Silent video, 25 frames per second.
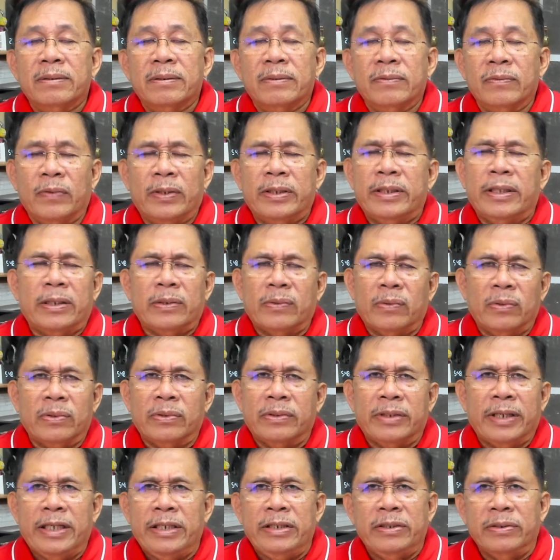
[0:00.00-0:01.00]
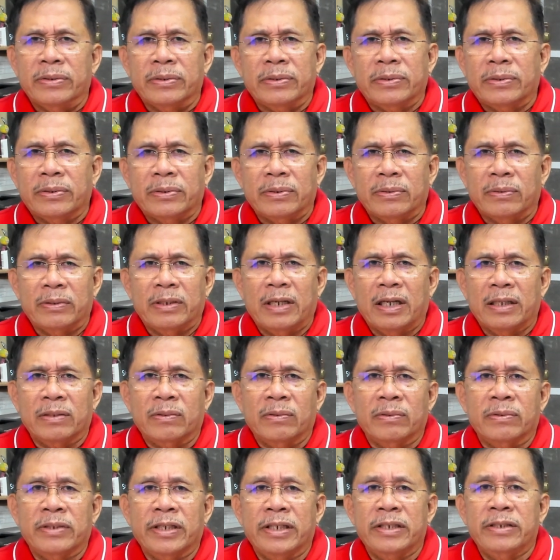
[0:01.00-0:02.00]
whether contagious or
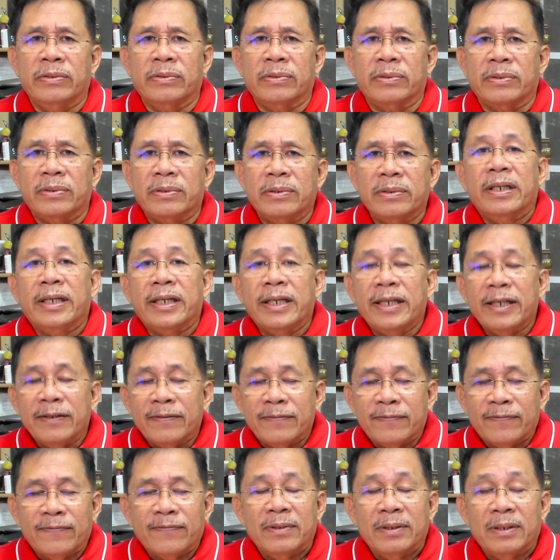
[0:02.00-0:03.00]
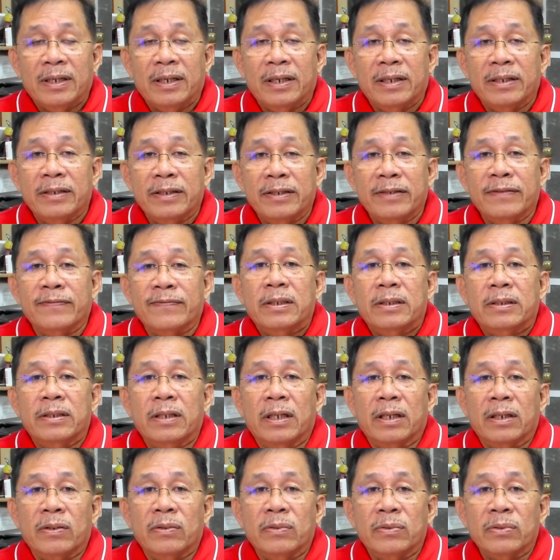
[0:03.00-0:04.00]
non-contagious, if
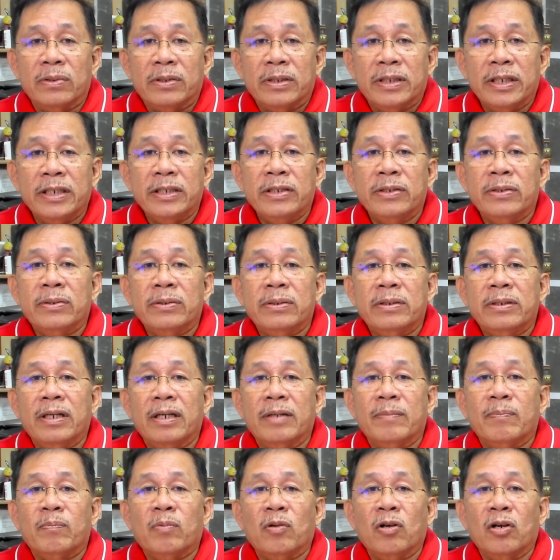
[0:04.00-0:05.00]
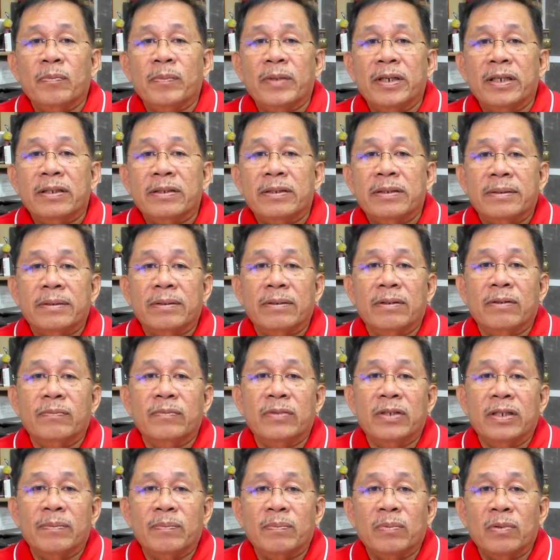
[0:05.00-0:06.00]
the continued employment
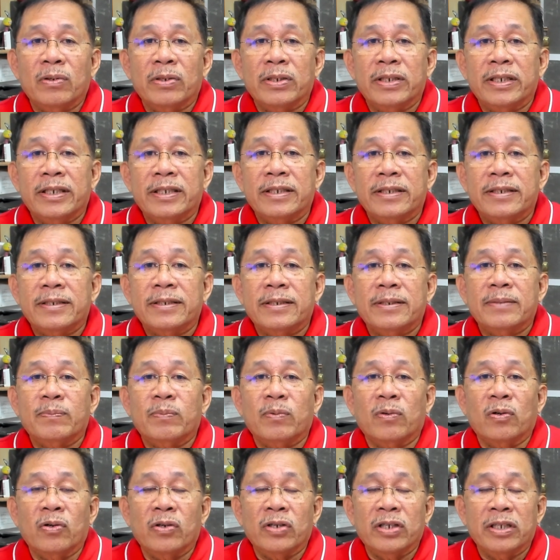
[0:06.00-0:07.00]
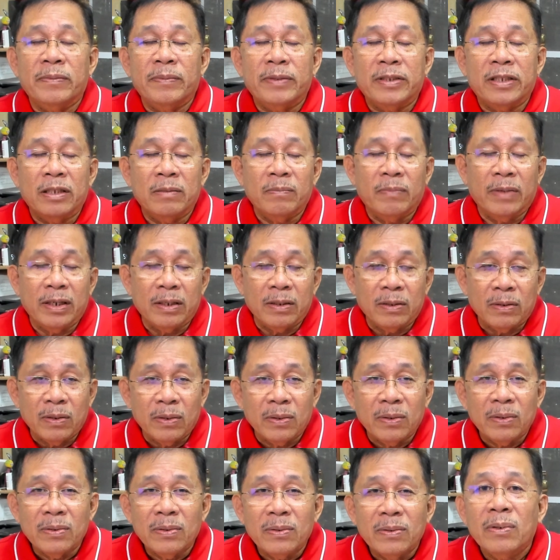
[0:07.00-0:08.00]
of the employee is prohibited by
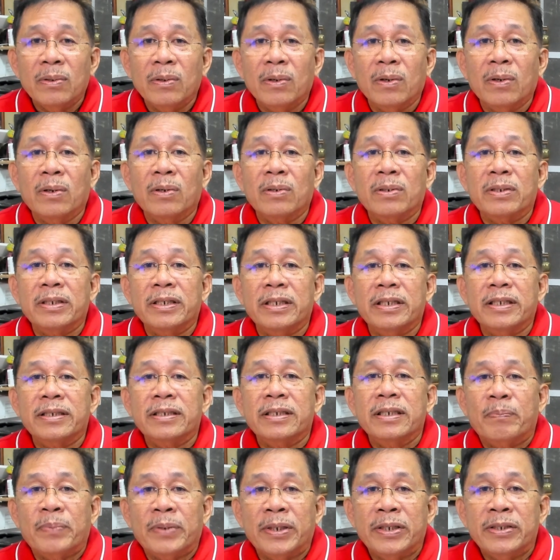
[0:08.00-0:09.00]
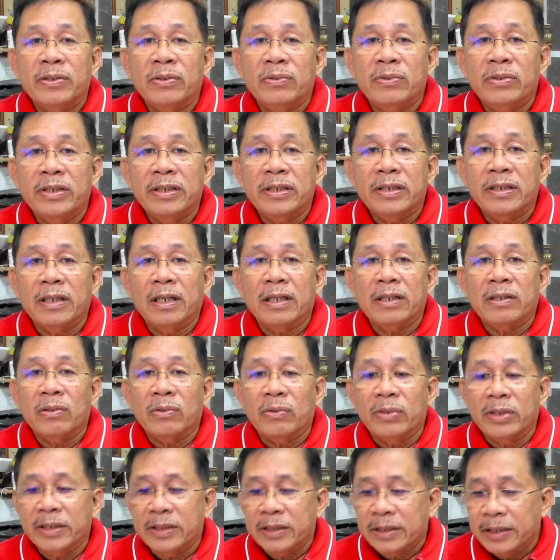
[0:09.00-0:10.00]
law or is prejudicial
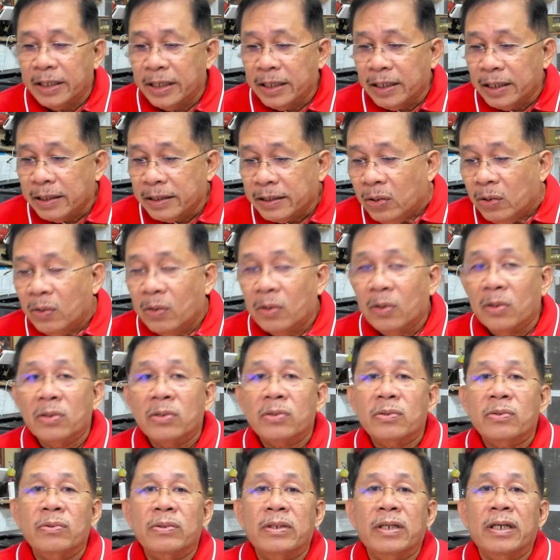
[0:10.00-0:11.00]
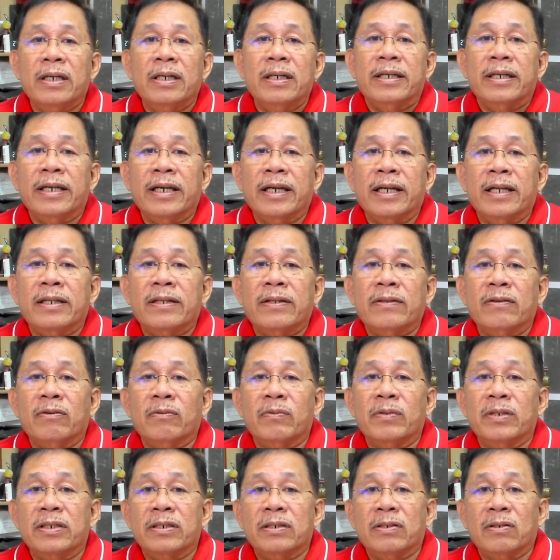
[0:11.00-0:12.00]
to his health or to the health
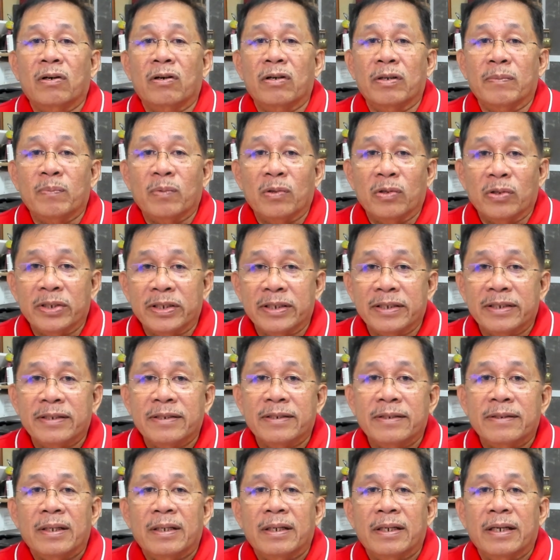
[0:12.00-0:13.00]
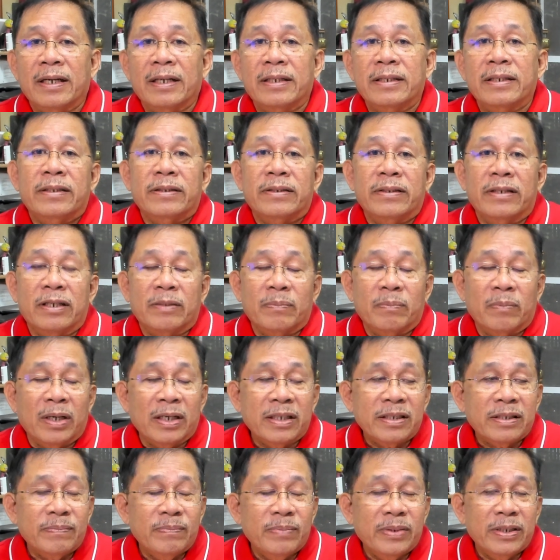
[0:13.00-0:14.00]
of his co-employees. And there
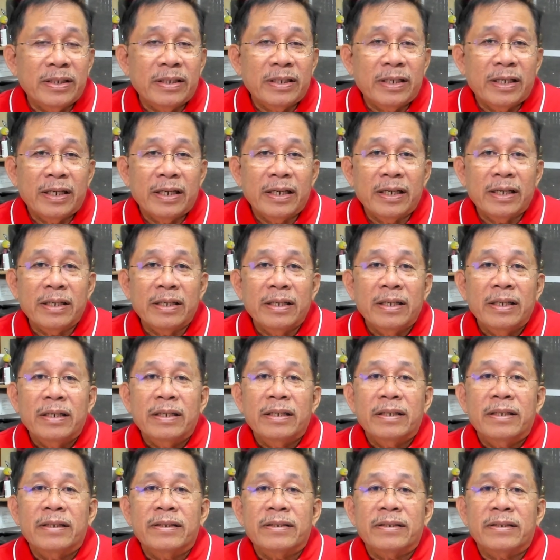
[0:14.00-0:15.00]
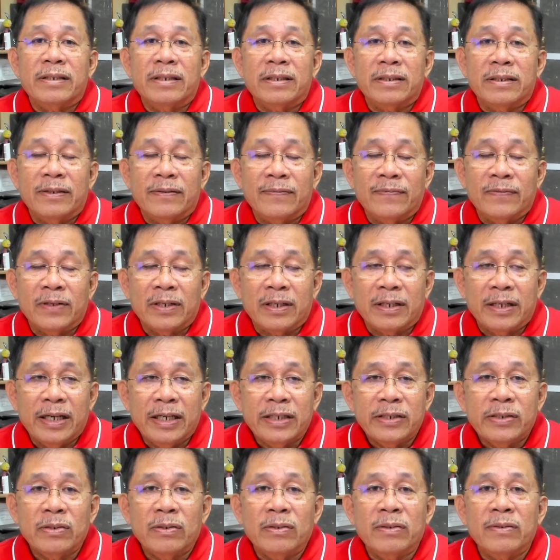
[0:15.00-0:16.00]
must be a
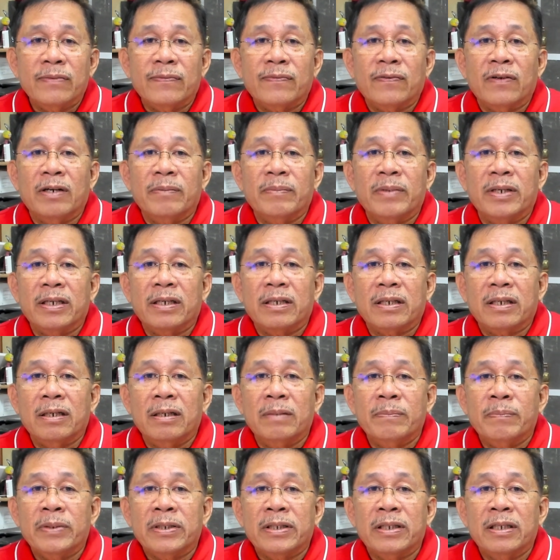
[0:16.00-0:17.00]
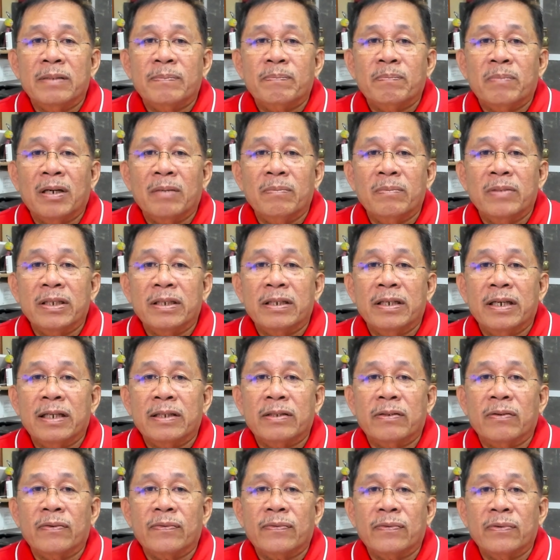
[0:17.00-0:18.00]
certification from a competent public
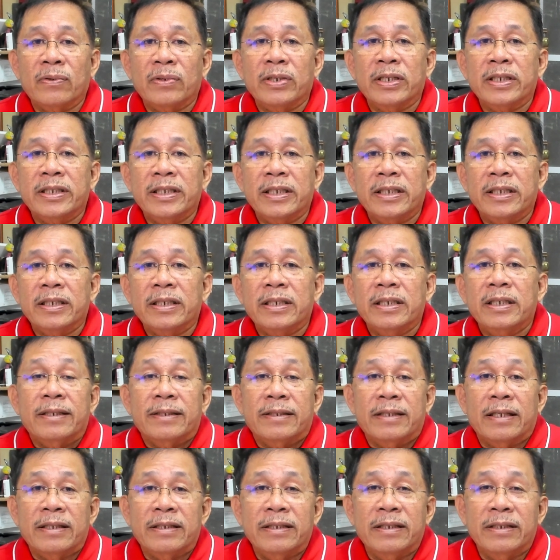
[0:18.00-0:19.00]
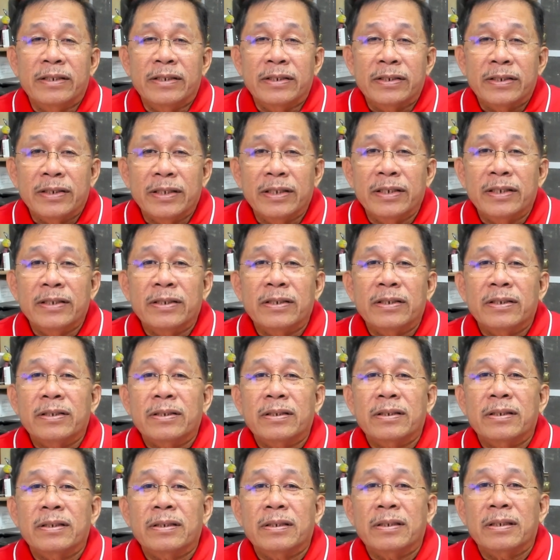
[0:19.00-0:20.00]
health authority that the
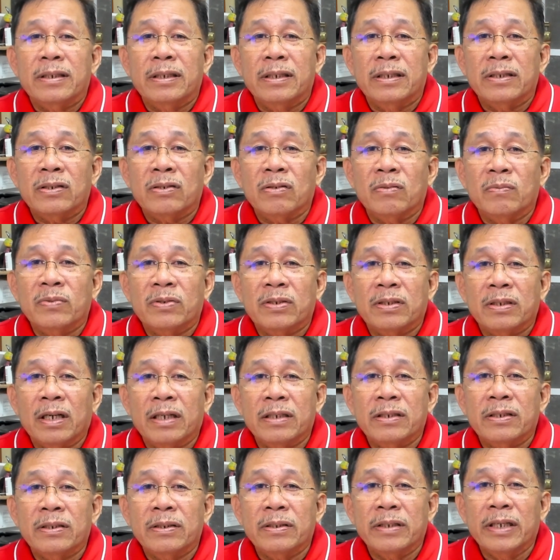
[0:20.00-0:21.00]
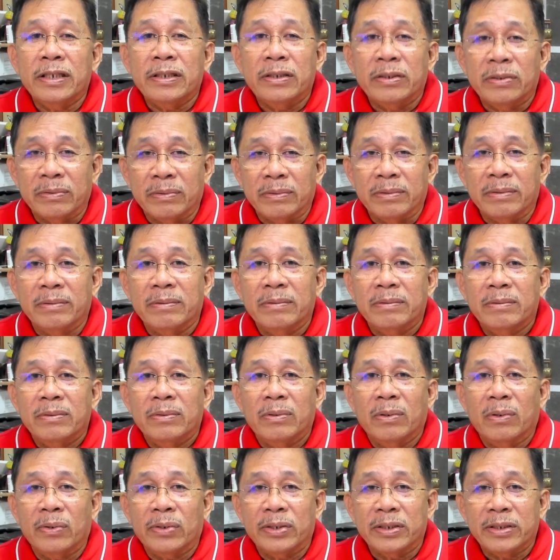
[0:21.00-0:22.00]
disease is of such nature
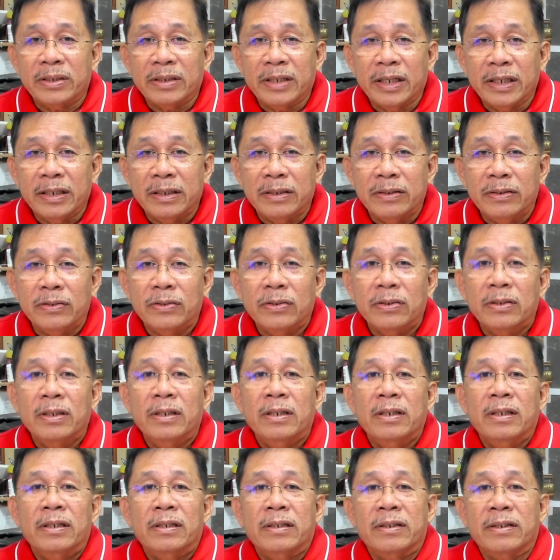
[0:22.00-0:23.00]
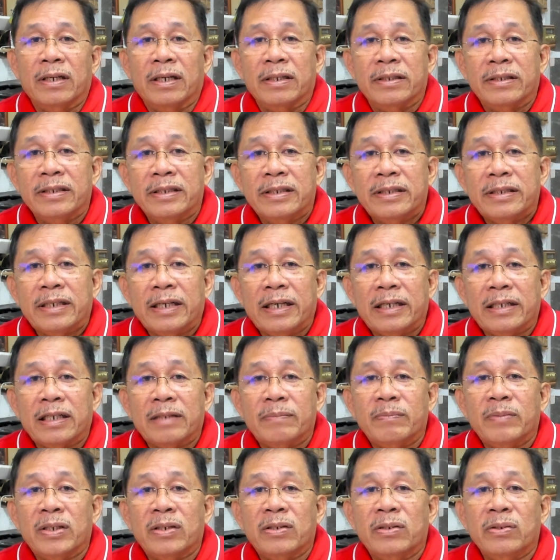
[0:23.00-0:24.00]
or a stage that it
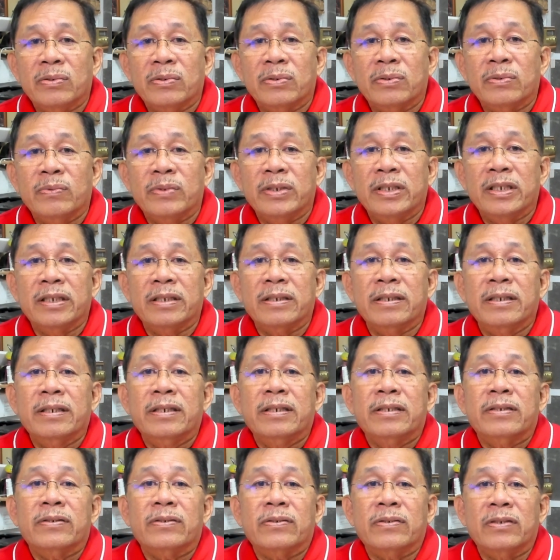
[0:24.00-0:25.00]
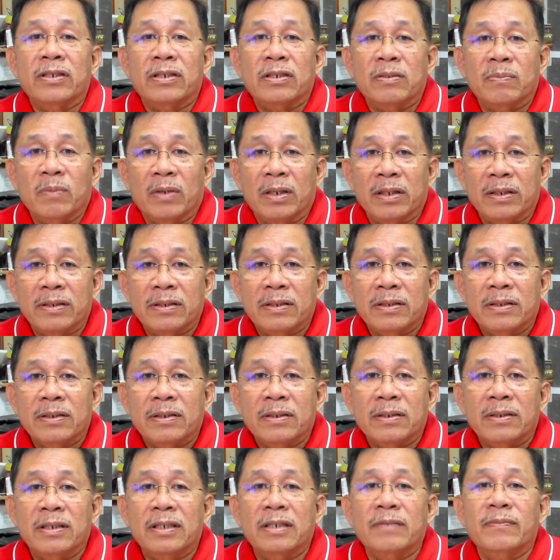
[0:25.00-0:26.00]
cannot be cured within 6
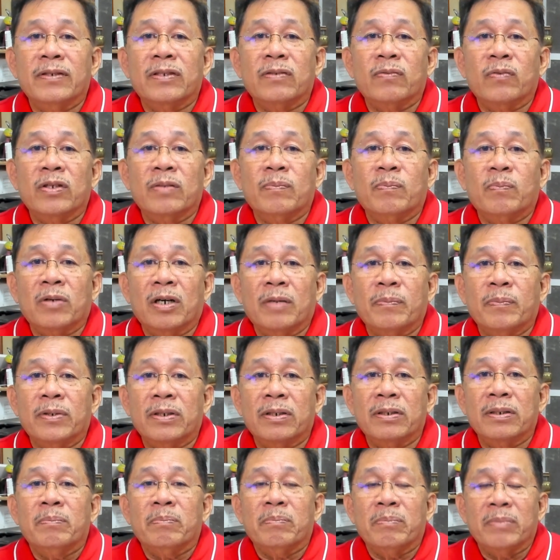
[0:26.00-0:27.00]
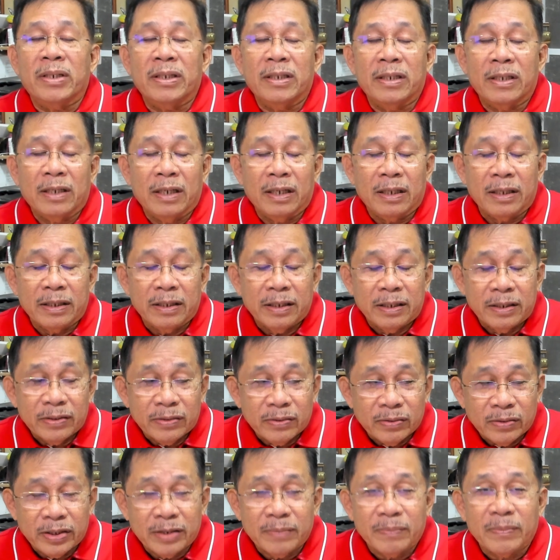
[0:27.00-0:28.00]
months, even with proper medical
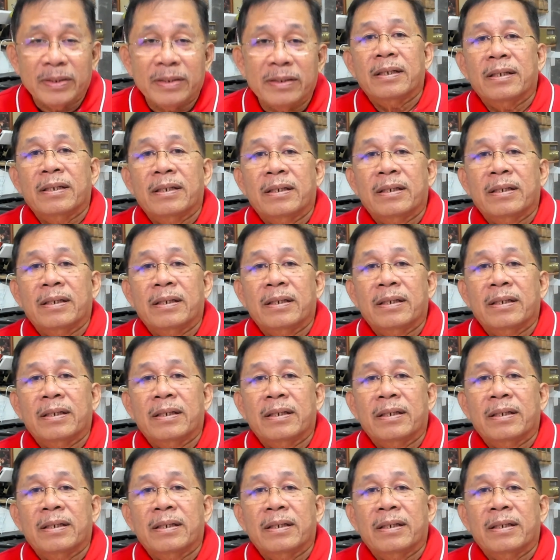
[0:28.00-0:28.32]
treatment.